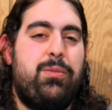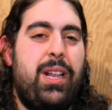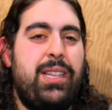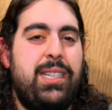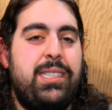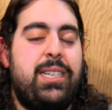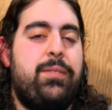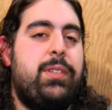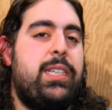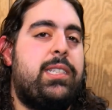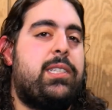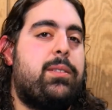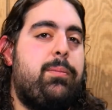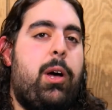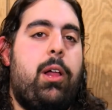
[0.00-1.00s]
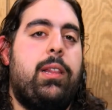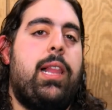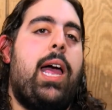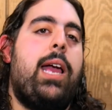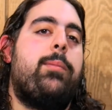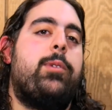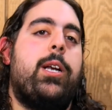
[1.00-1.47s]
relatively small
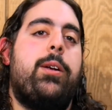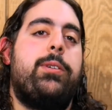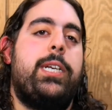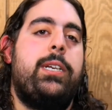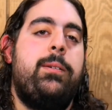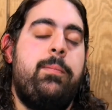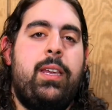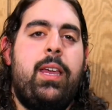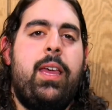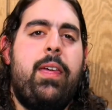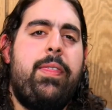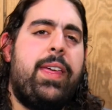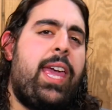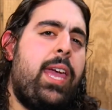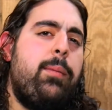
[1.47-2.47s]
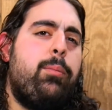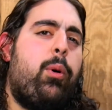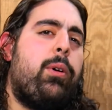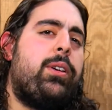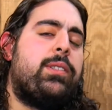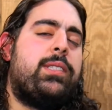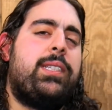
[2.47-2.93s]
library. The game
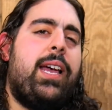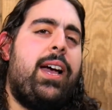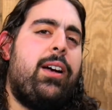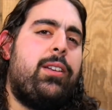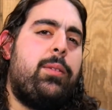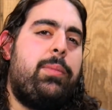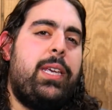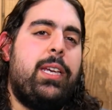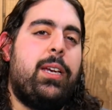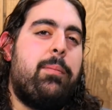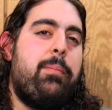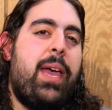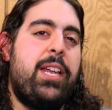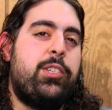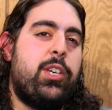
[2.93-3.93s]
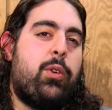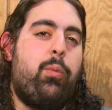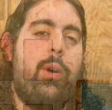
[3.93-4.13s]
boils down to being a Magic